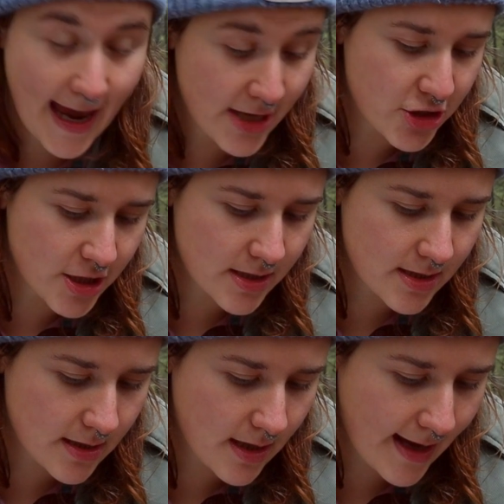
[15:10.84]

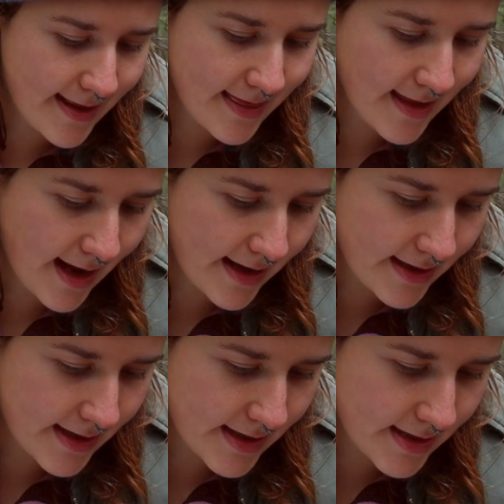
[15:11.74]
edges, and that
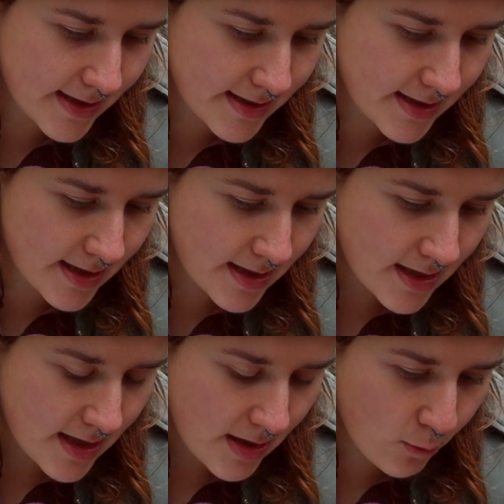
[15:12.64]
is
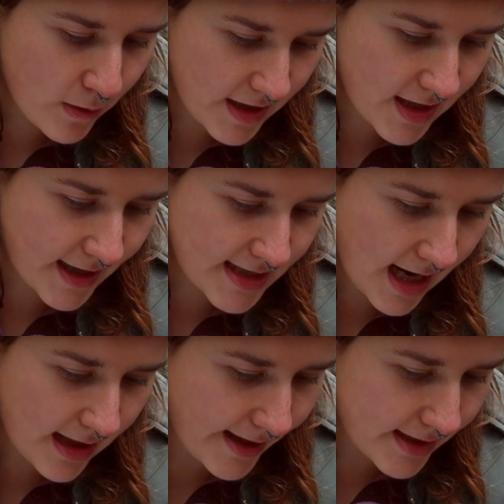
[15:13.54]
within
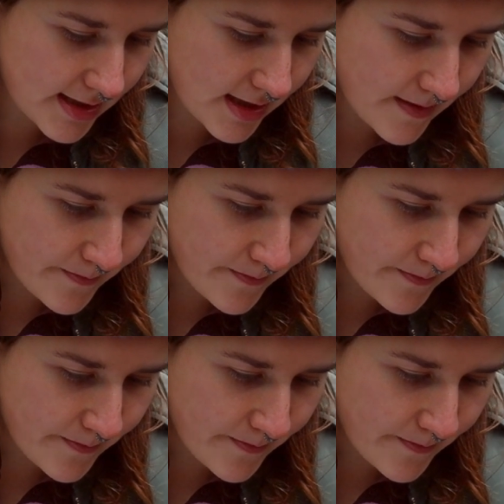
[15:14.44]
italics.